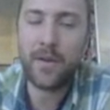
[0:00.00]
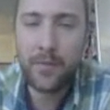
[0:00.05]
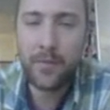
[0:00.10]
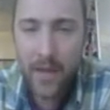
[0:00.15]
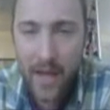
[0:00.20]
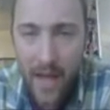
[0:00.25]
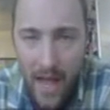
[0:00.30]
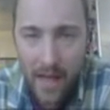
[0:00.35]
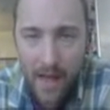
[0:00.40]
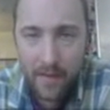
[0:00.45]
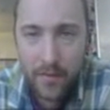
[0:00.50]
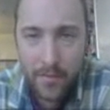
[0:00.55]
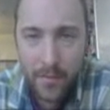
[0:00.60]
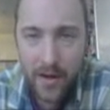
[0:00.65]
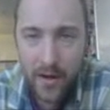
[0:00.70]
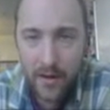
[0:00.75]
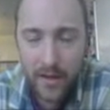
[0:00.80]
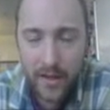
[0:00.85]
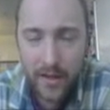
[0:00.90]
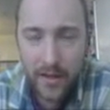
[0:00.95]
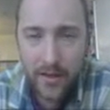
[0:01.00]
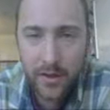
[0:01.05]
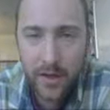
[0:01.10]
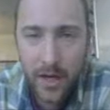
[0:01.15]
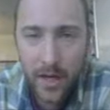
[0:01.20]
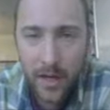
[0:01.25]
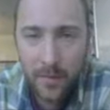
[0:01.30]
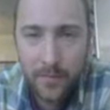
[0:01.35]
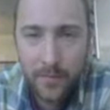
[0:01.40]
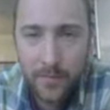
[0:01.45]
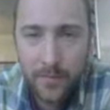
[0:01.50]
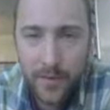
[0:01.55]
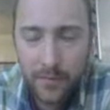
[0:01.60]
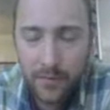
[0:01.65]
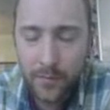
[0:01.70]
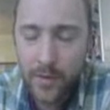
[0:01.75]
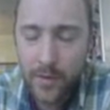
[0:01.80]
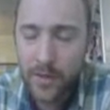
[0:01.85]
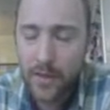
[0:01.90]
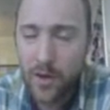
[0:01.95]
If we have a parallelogram,
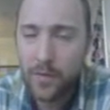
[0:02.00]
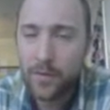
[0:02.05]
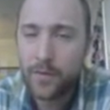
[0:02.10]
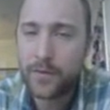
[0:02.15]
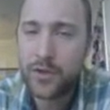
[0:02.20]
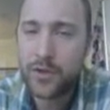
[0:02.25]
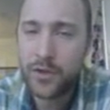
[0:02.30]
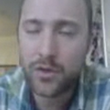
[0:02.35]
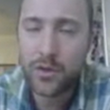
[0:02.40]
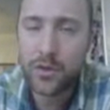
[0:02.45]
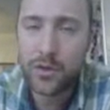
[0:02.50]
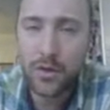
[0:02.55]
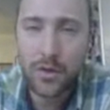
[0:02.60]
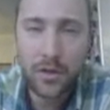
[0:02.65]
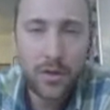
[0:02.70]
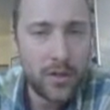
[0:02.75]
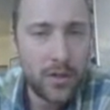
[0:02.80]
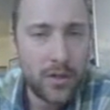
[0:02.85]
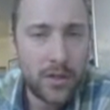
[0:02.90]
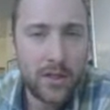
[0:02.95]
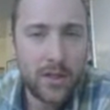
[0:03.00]
if we know for sure,